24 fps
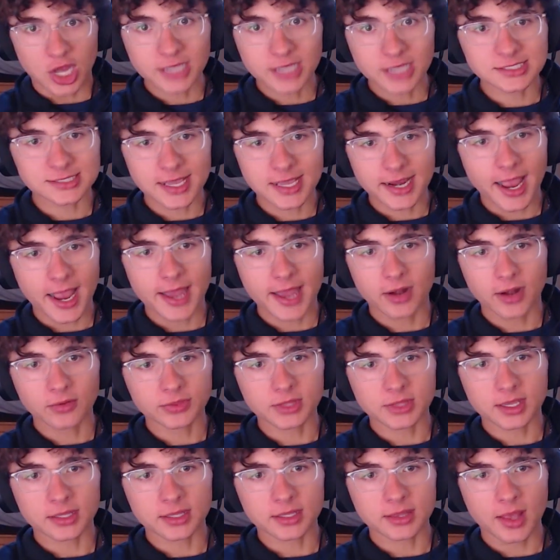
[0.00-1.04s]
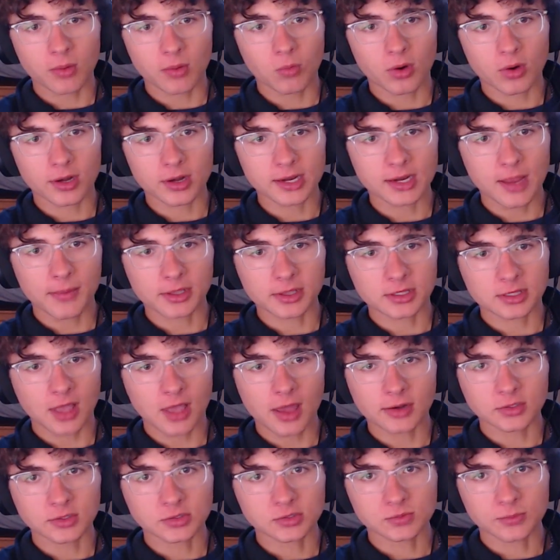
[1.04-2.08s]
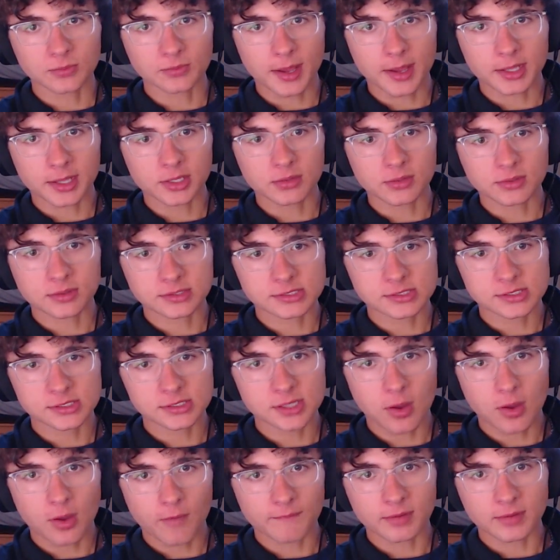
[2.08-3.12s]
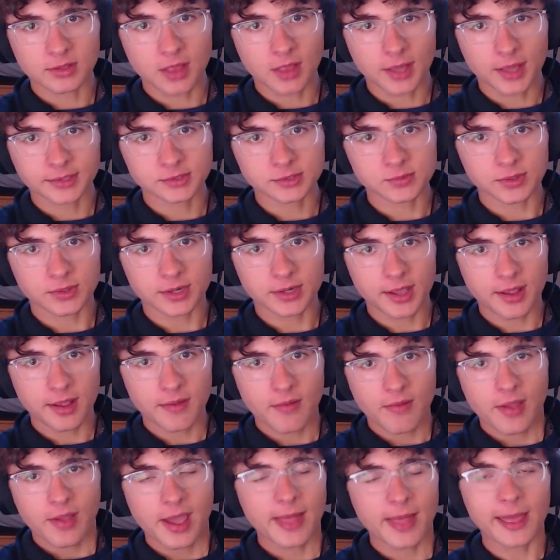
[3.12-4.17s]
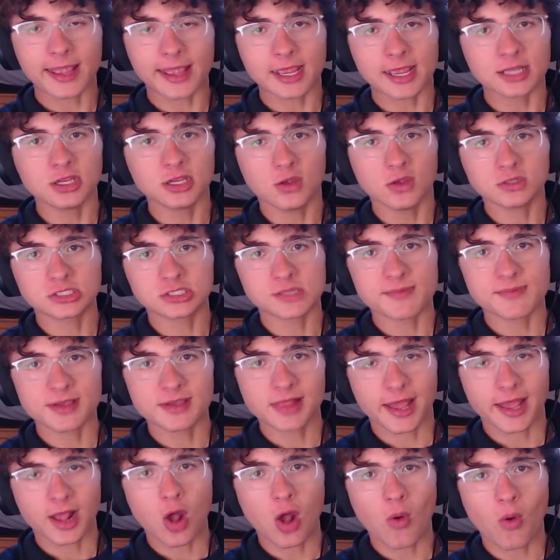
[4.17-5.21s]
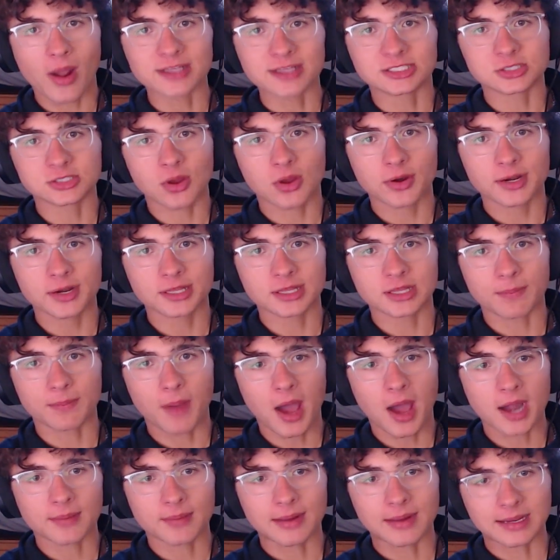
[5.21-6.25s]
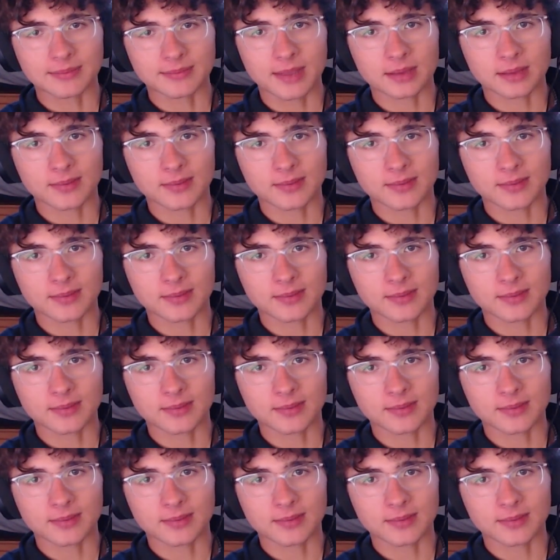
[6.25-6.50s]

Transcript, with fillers: just like I don't think that working at McDonald's will make you a C E O of McDonald's. Like it used to be like, oh, I started at the bottom, I can